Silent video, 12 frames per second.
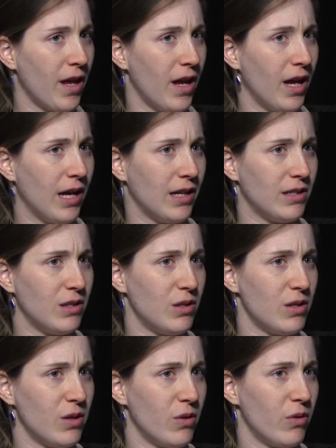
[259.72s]

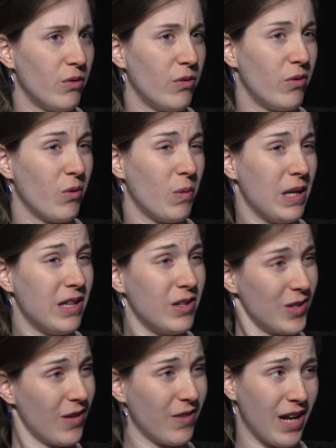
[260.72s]
And the way that
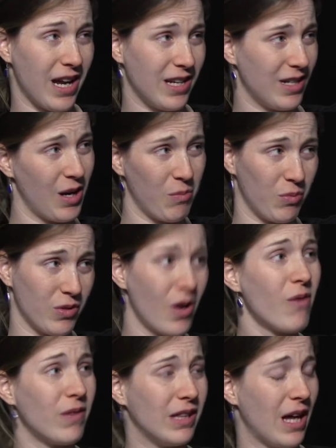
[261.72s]
Jeff and I ended up
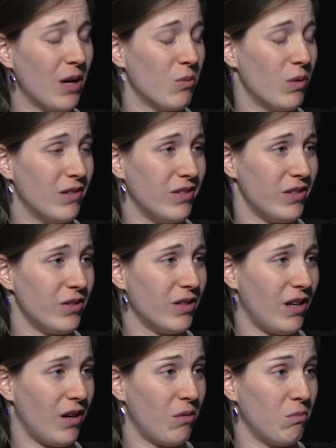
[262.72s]
resolving that was,
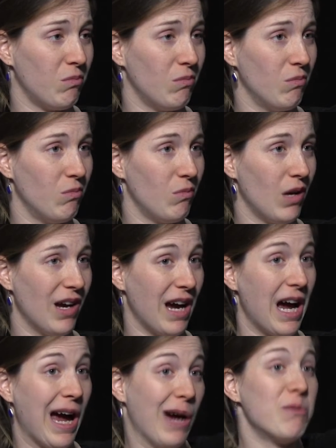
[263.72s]

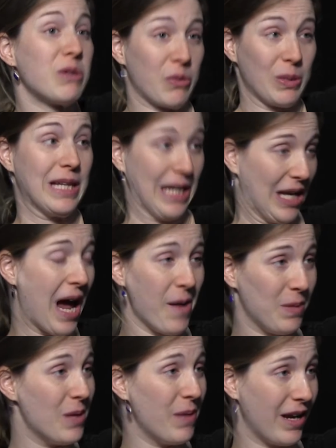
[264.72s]
I was really
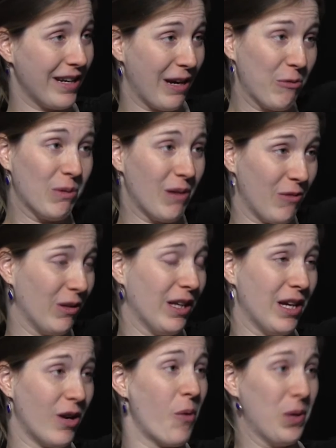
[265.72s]
unhappy about it. I
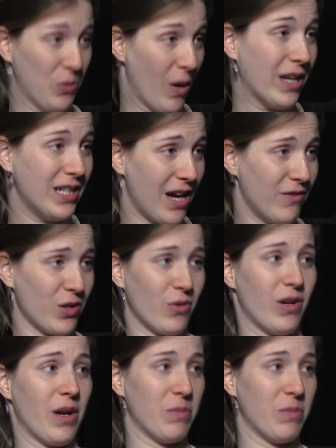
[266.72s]
really had always wanted to have children.